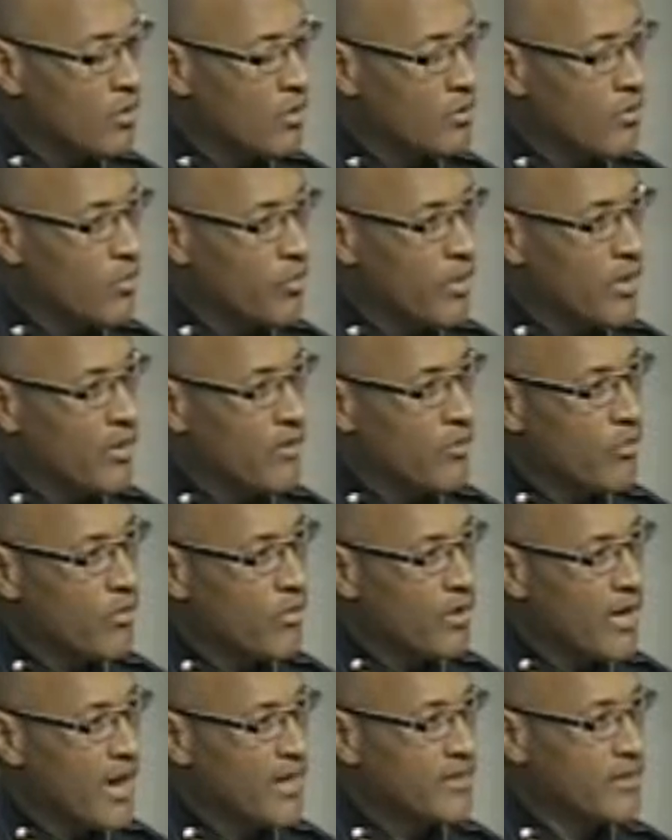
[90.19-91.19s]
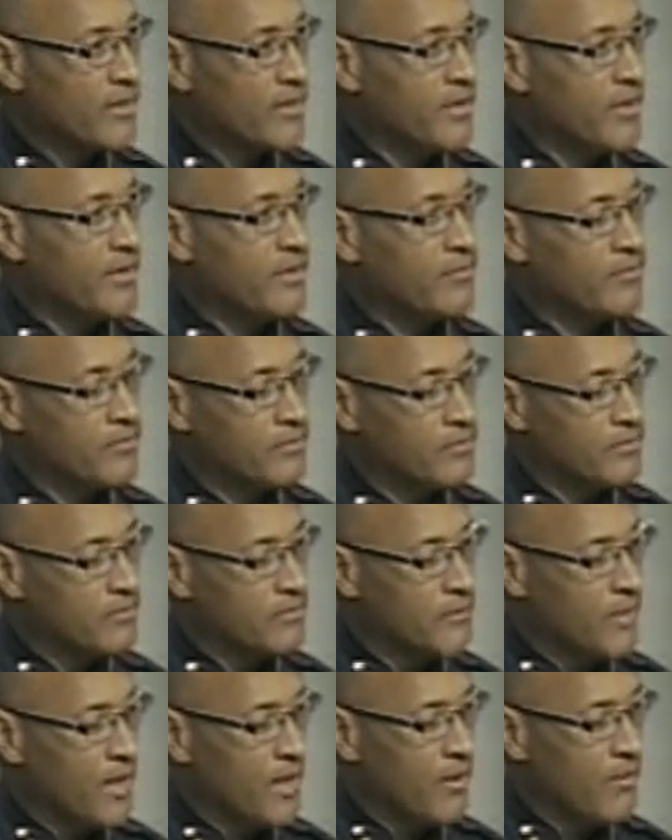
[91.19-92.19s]
So we're actually,
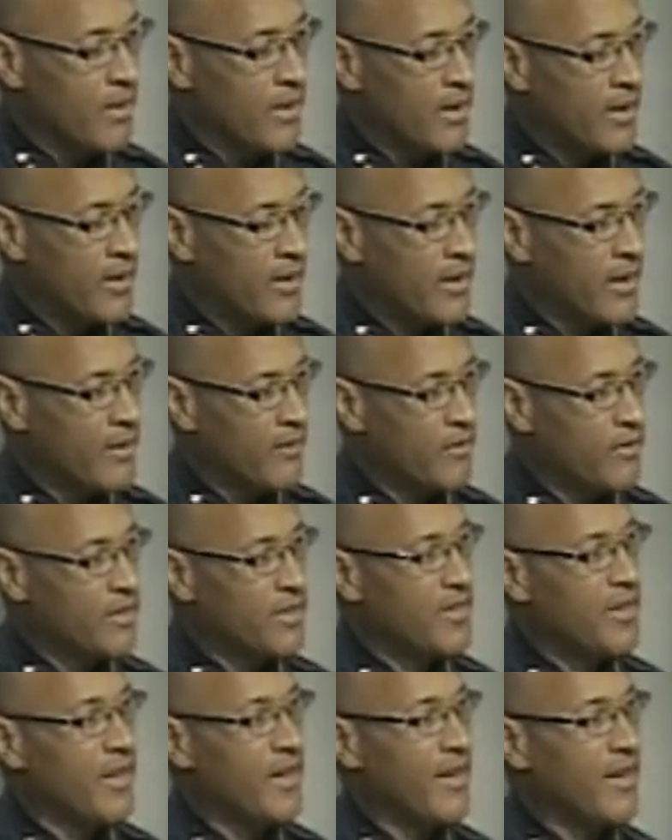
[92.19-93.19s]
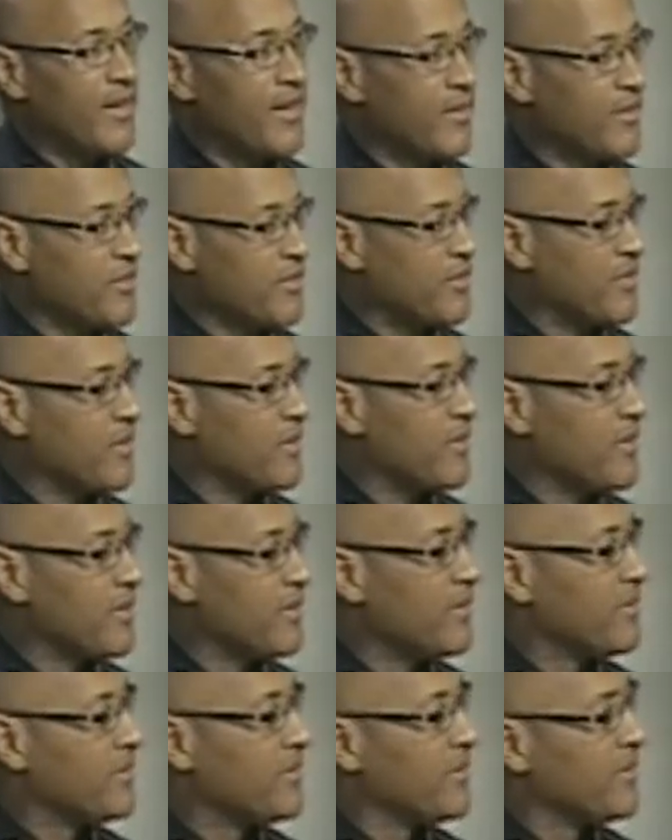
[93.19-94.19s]
and I really can't get into some
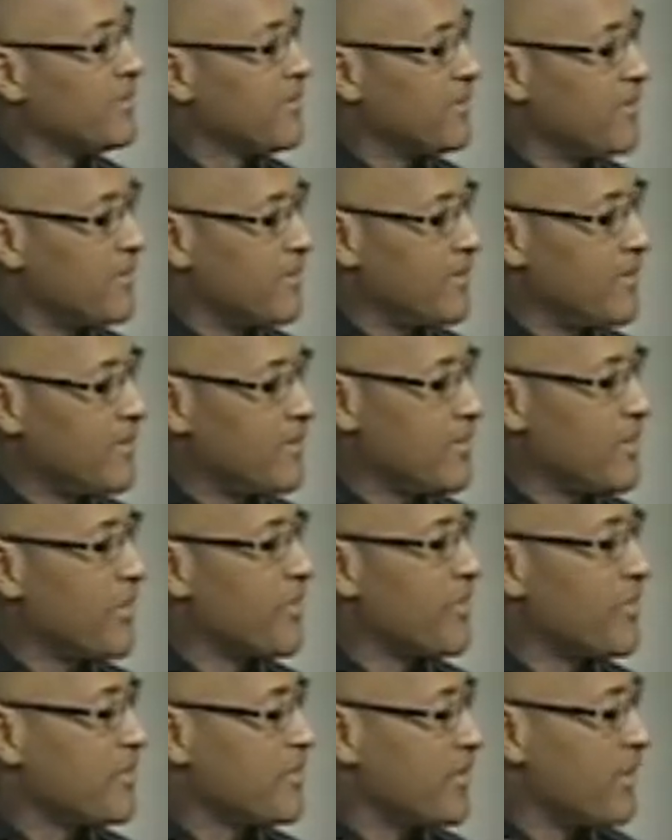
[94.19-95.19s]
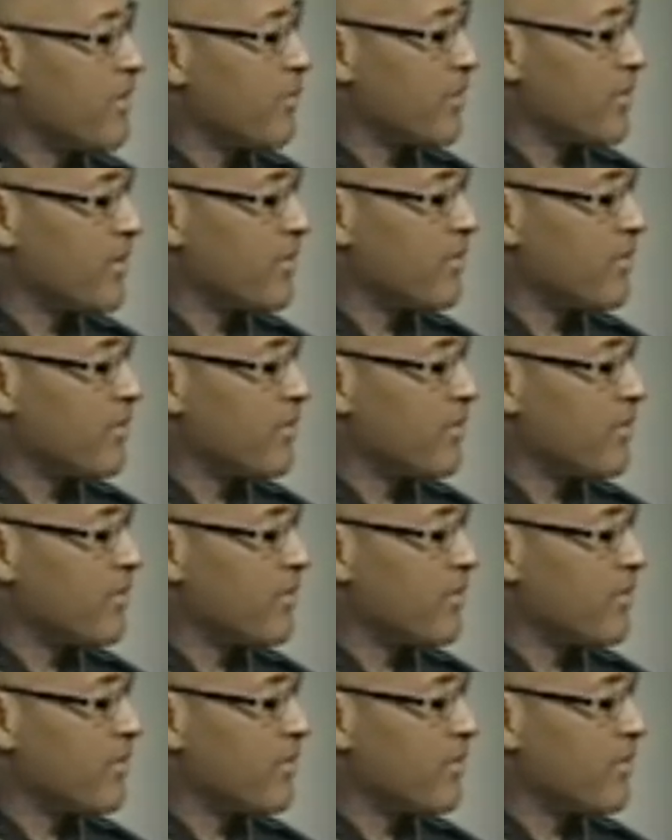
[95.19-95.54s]
of the discussions